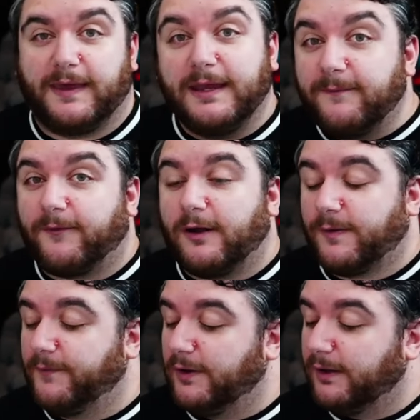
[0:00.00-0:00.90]
in
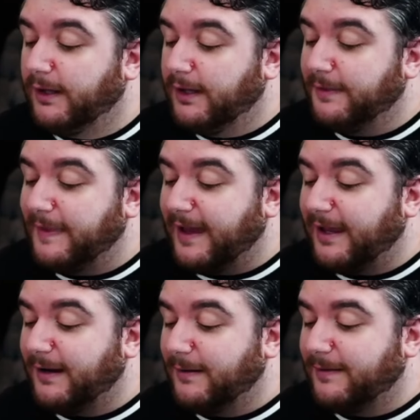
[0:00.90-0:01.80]
Frostfall
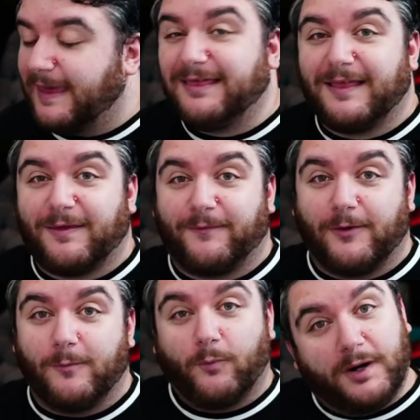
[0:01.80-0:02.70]
that take this
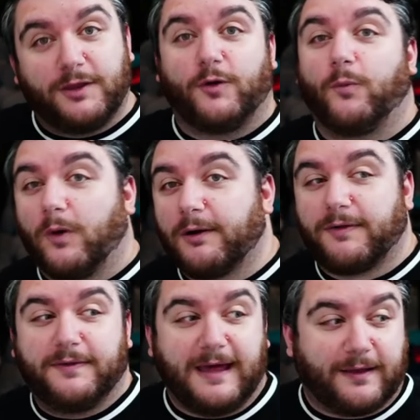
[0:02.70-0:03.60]
from one of the
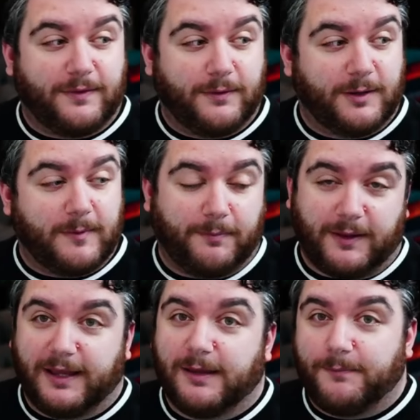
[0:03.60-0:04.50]
worst decks you could have been
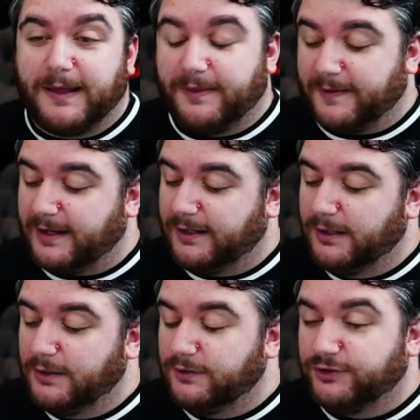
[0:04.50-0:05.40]
playing in base set
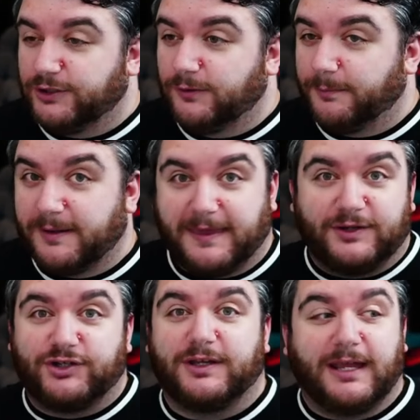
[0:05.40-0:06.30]
to
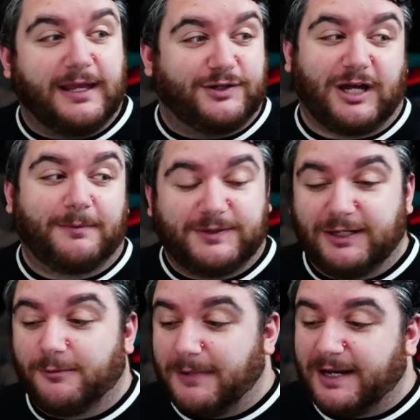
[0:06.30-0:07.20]
potentially a top
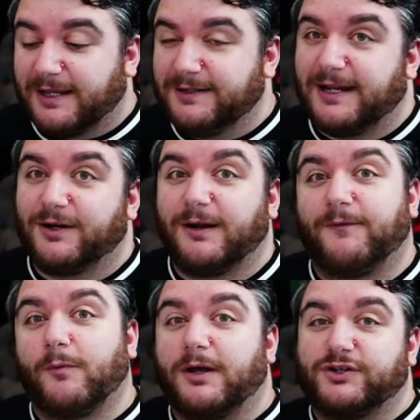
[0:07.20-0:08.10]
tier meta contender.
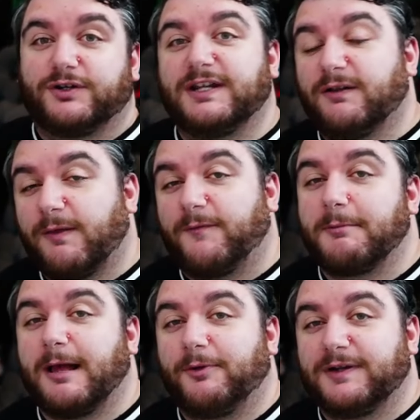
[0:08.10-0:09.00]
If you watch our tier list from
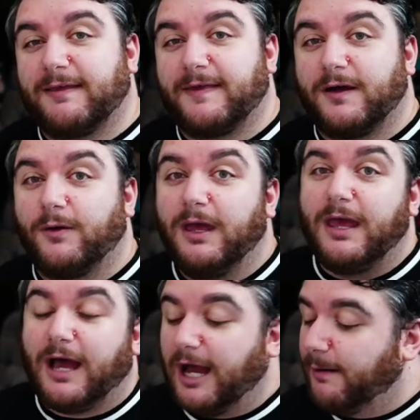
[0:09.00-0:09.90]
a couple days ago,
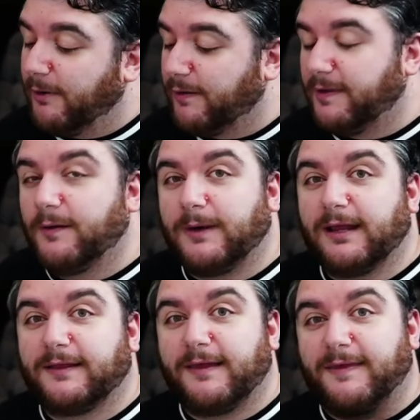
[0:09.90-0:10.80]
I personally
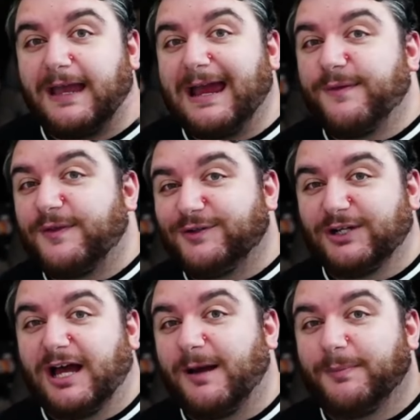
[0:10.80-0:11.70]
ranked this at the
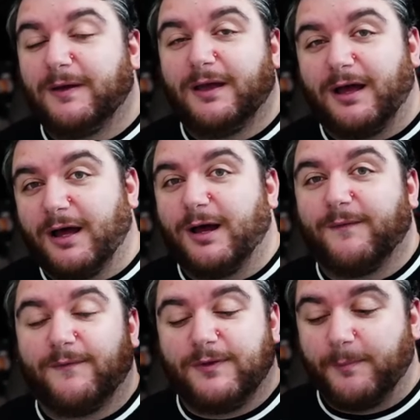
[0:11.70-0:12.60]
top
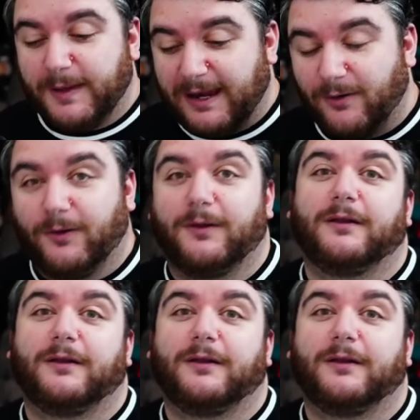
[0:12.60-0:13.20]
of the barrel